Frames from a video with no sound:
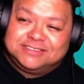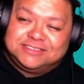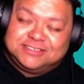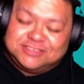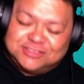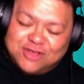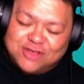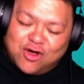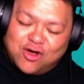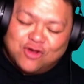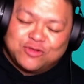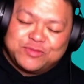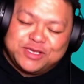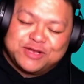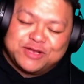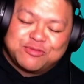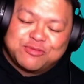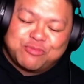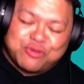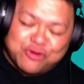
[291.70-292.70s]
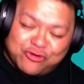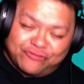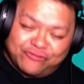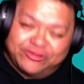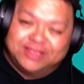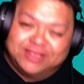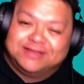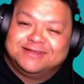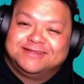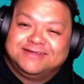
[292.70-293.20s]
told me to prove
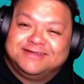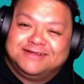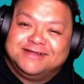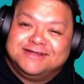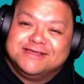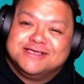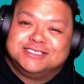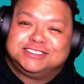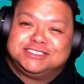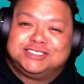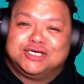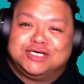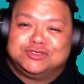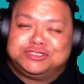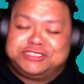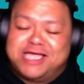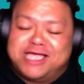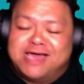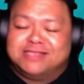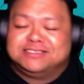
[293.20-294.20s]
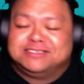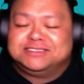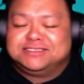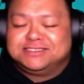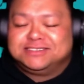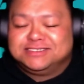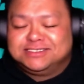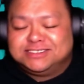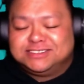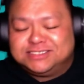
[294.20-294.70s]
it. So challenge is
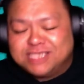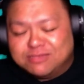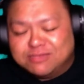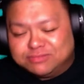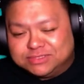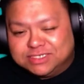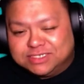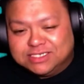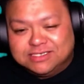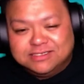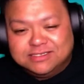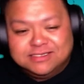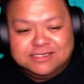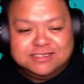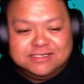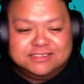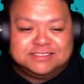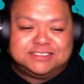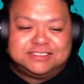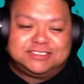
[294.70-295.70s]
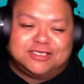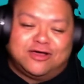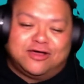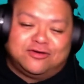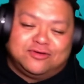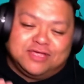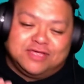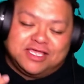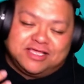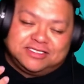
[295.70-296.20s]
accepted.
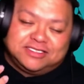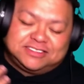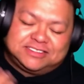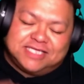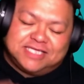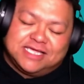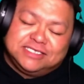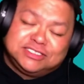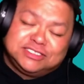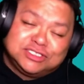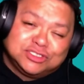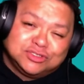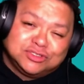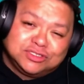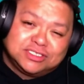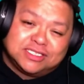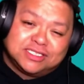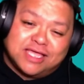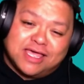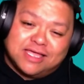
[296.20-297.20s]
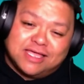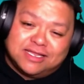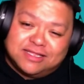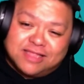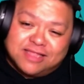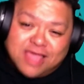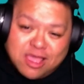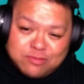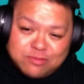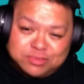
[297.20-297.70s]
So stay tuned to the end of
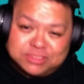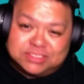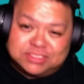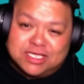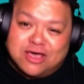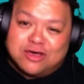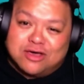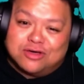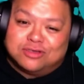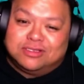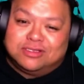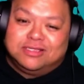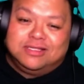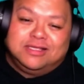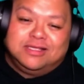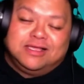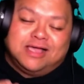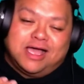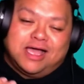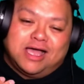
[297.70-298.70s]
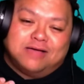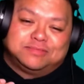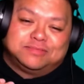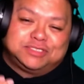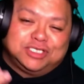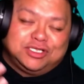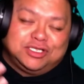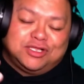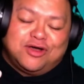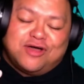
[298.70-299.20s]
the episode, so
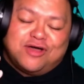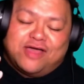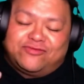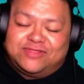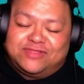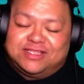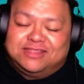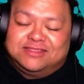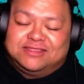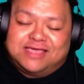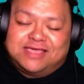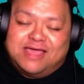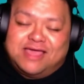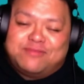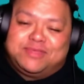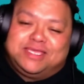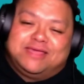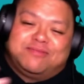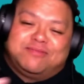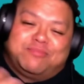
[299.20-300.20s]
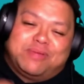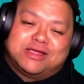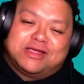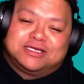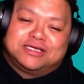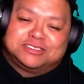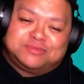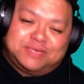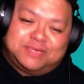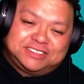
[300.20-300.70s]
you don't have to look at me
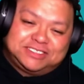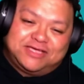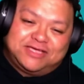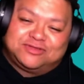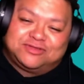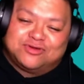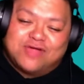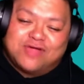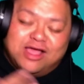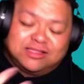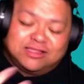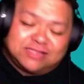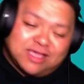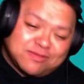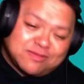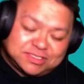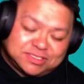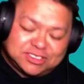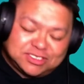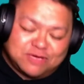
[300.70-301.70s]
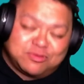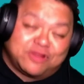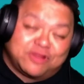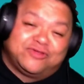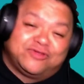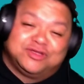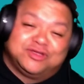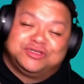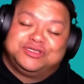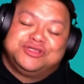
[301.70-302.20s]
embarrass myself throughout the episode. But if
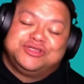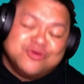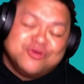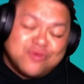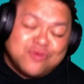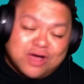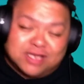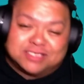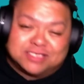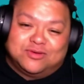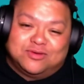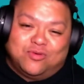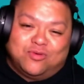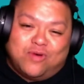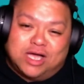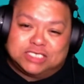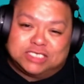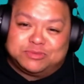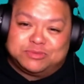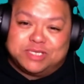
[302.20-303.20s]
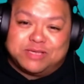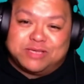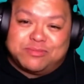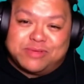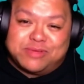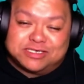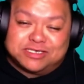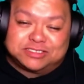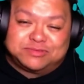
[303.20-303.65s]
you do want to watch me embarrass